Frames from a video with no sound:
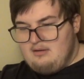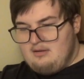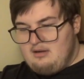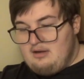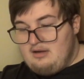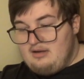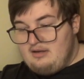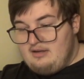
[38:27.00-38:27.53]

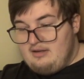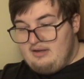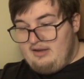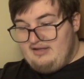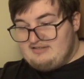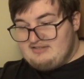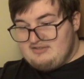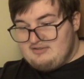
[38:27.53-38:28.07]
A
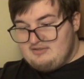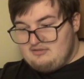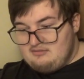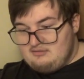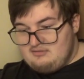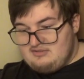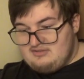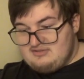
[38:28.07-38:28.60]
tier
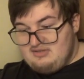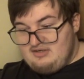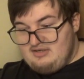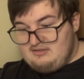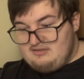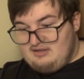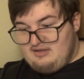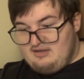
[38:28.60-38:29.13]

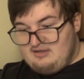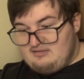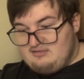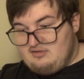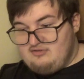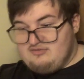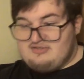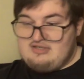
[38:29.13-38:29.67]
design and
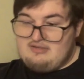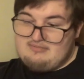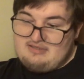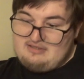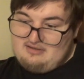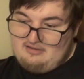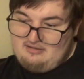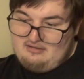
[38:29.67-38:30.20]
concept,
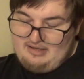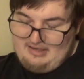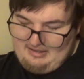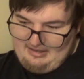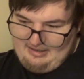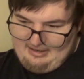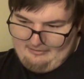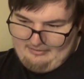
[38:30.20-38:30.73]
and I like
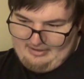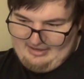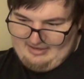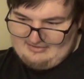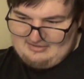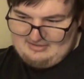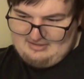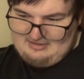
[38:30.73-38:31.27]
how it
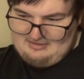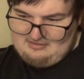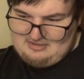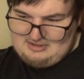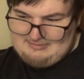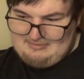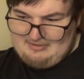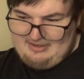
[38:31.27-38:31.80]
has a
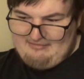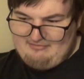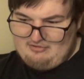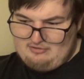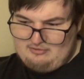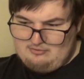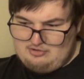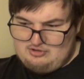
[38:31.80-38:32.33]
split
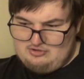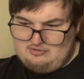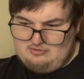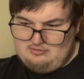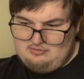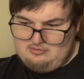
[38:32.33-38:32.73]
evolution.